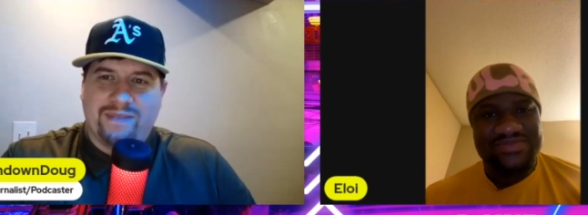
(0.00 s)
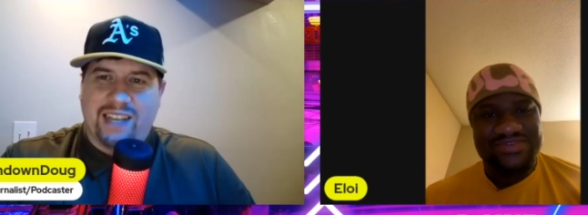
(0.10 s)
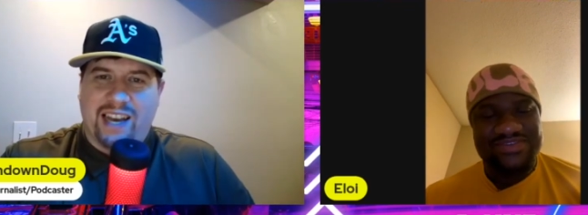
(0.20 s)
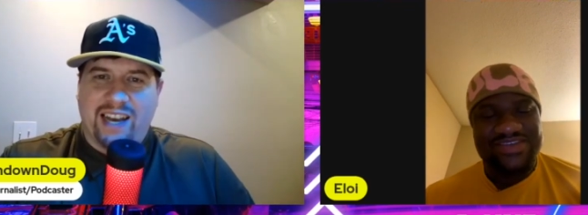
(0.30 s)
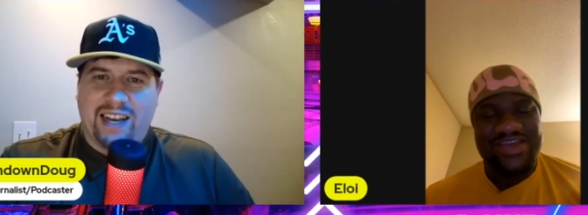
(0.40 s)

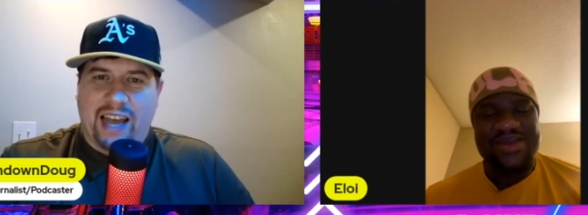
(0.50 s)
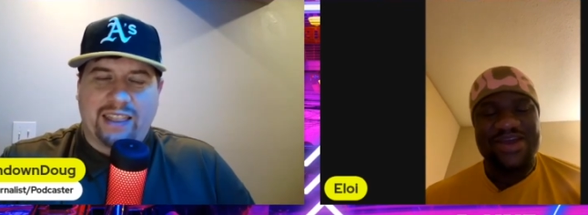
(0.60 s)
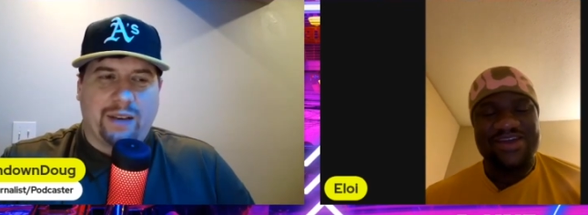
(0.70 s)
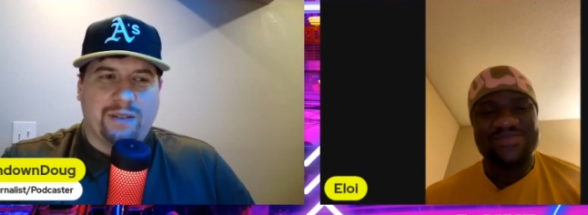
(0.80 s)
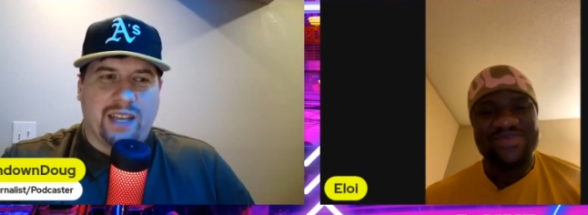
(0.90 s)
Speaker 1: Uh, I think
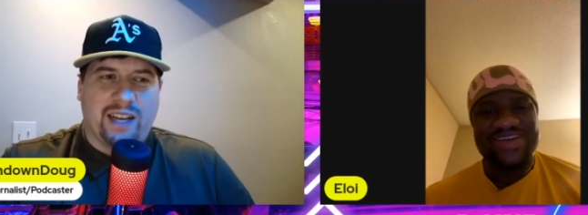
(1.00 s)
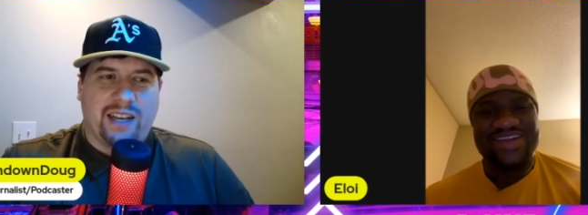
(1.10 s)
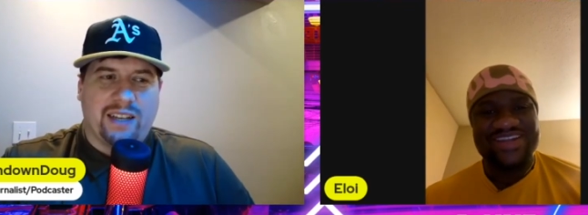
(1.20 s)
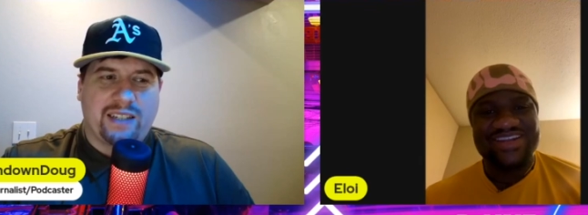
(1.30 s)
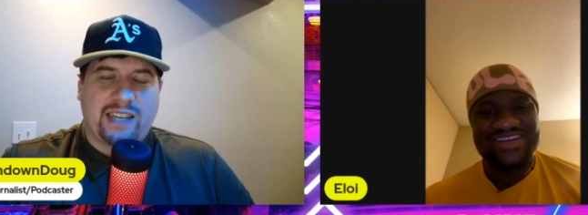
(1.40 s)
it was
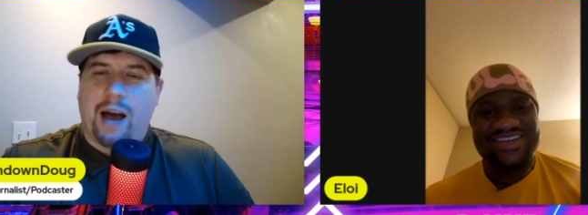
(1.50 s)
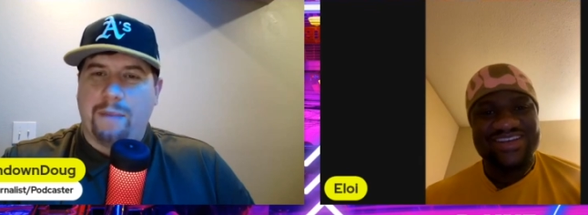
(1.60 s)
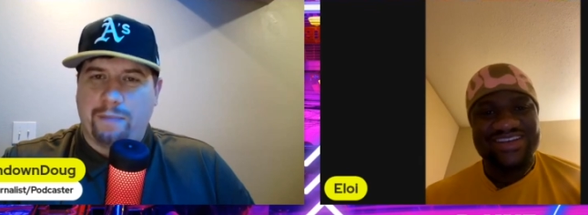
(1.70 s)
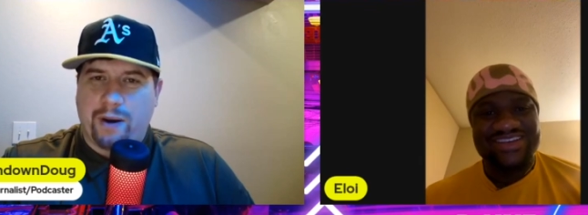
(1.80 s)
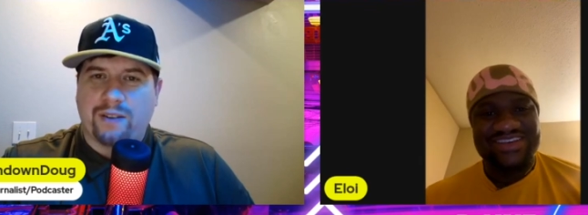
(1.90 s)
uh,
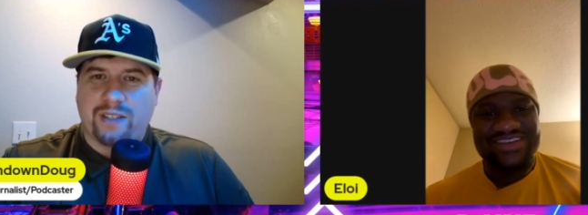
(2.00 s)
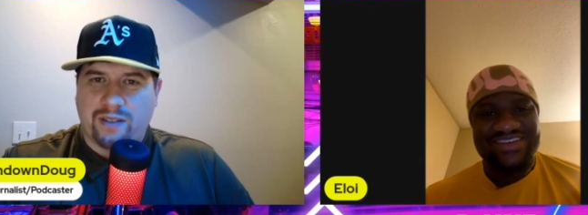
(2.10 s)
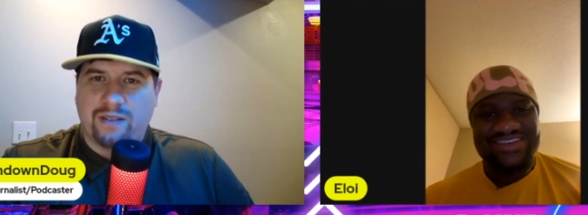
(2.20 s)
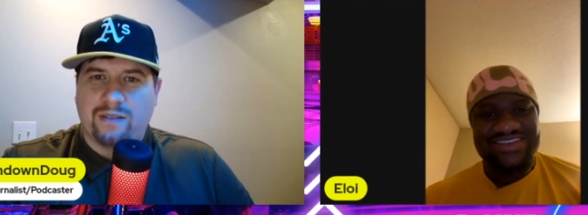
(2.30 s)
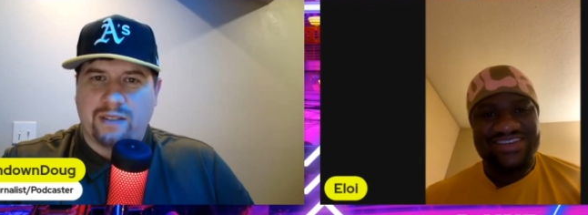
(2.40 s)
Common
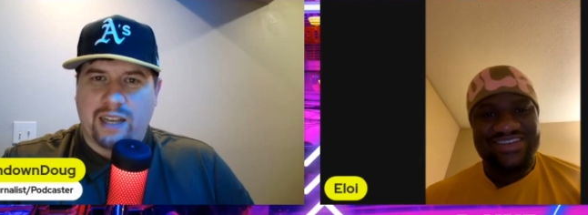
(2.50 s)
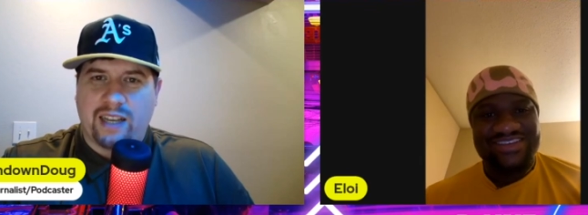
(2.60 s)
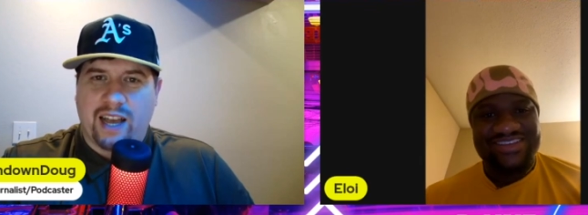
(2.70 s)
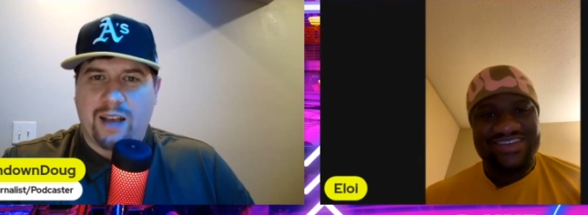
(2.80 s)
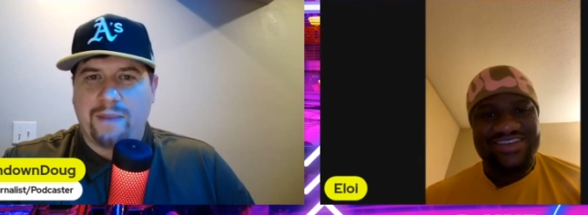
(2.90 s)
Person. Uh,
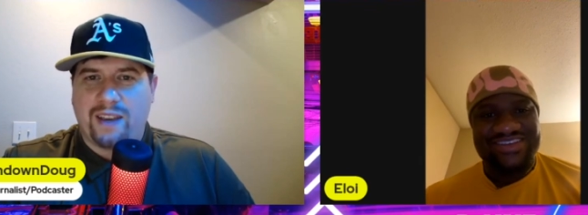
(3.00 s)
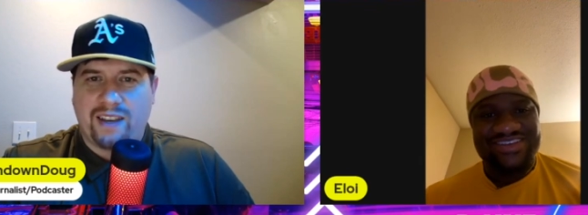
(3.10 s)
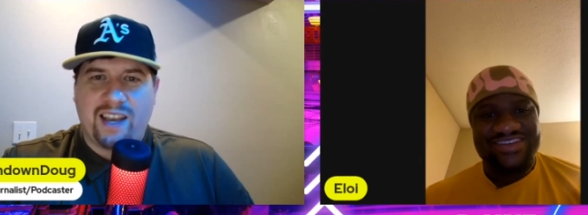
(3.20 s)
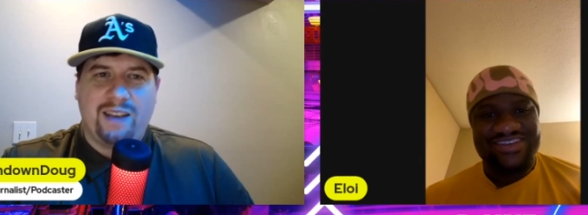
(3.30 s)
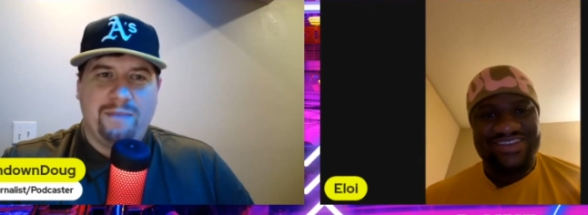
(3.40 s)
I'm a
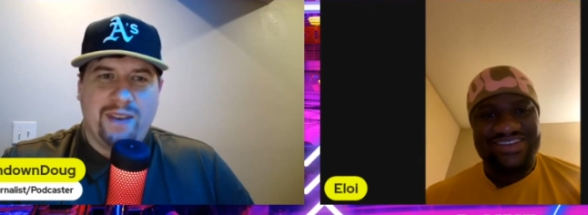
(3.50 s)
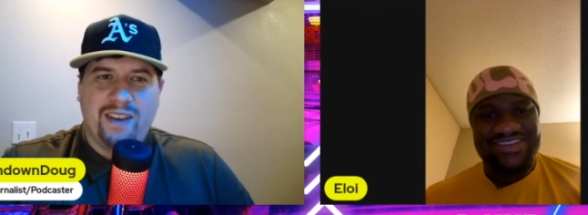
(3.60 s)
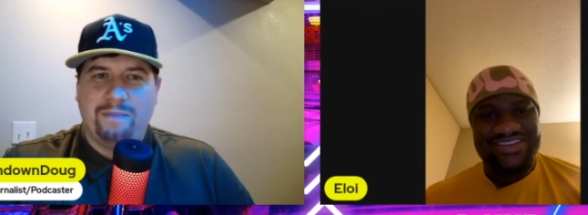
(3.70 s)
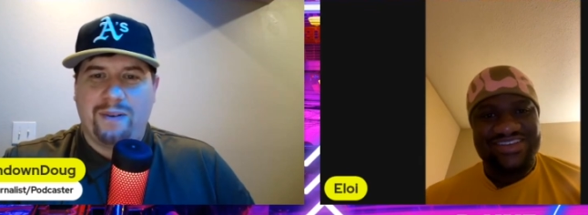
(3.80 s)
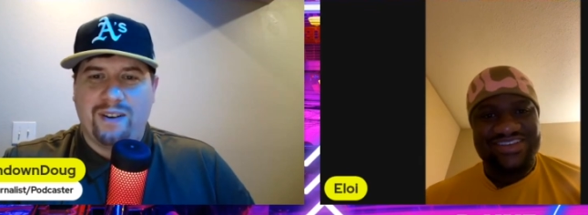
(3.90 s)

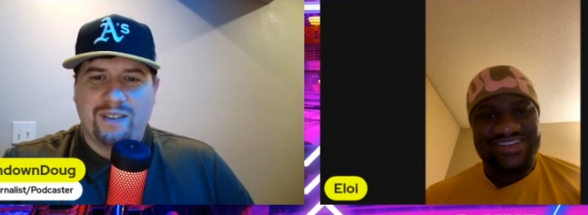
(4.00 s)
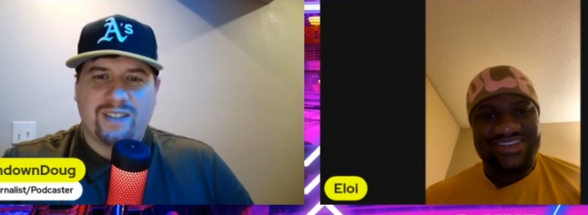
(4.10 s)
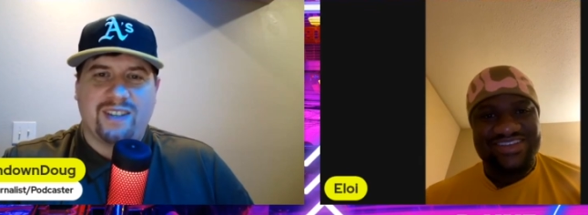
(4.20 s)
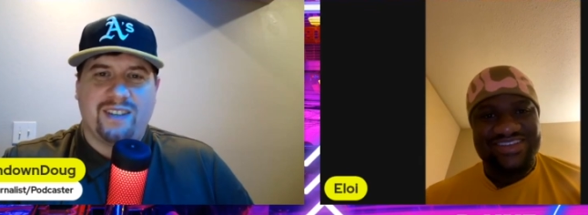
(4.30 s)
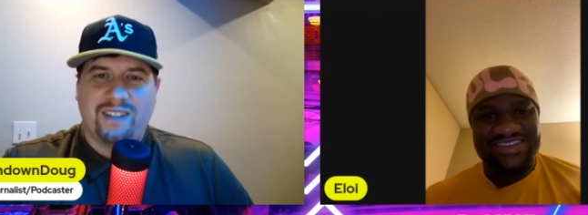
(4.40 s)
common
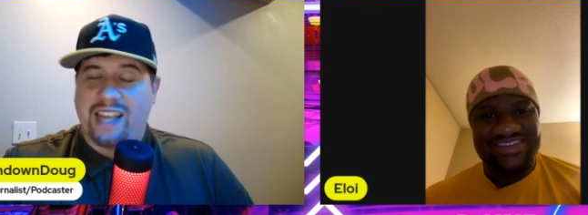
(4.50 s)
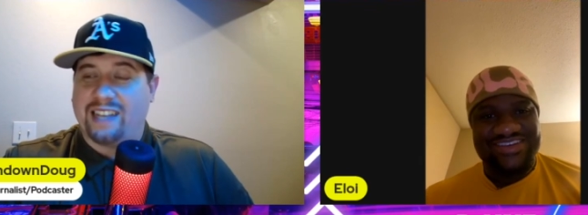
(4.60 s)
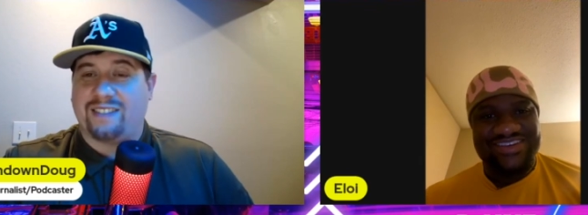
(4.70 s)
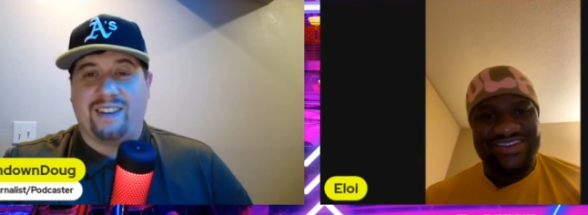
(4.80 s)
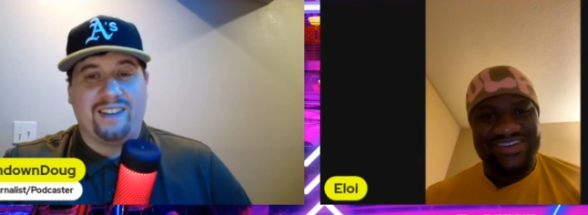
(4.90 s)
person.
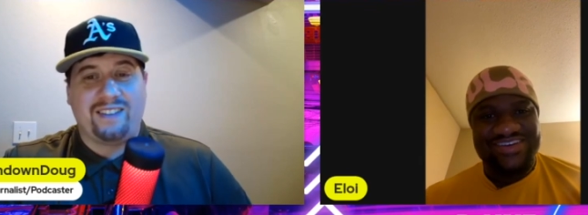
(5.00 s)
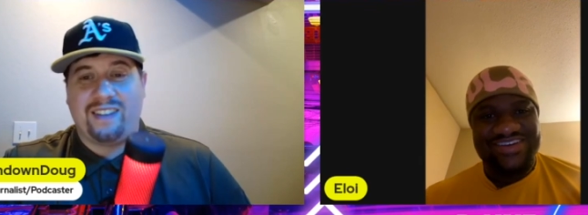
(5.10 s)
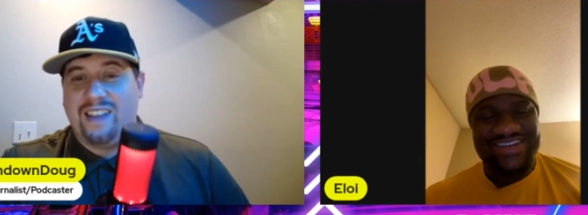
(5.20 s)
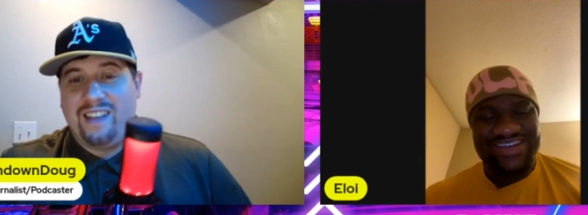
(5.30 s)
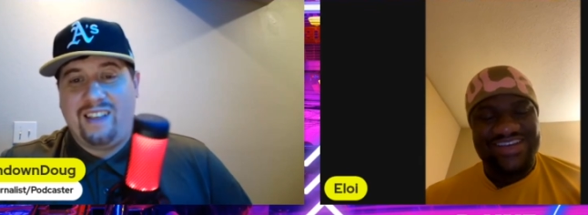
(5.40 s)
That
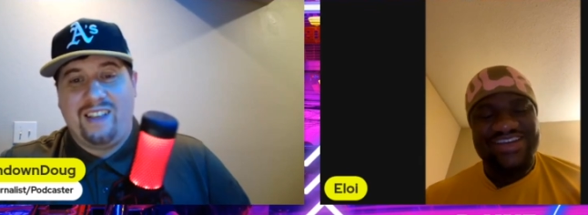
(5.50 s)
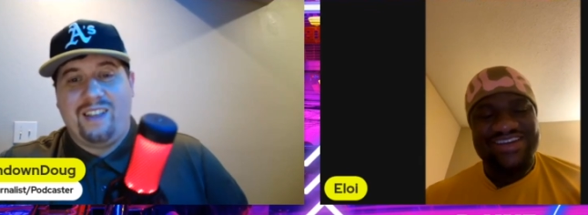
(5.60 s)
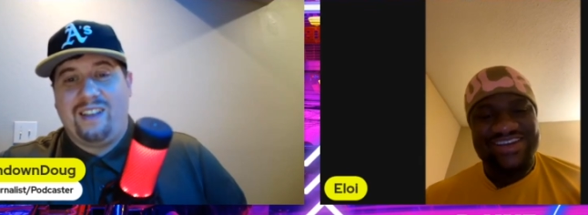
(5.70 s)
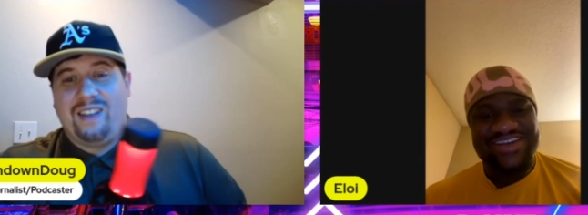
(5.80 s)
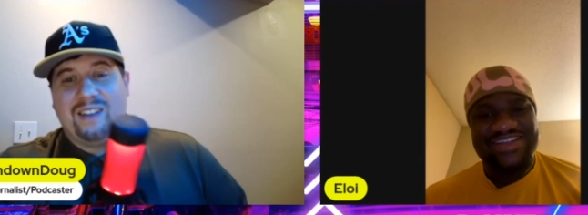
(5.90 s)
song.
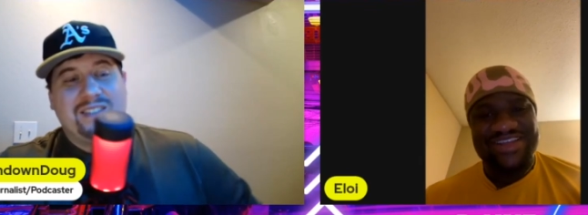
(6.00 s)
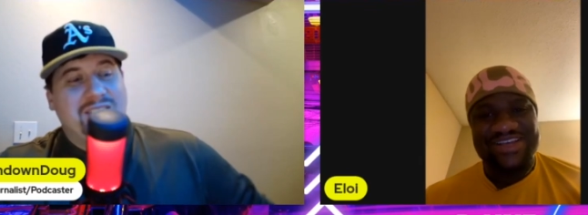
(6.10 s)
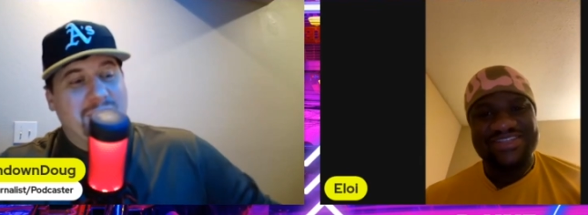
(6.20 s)
Okay, that's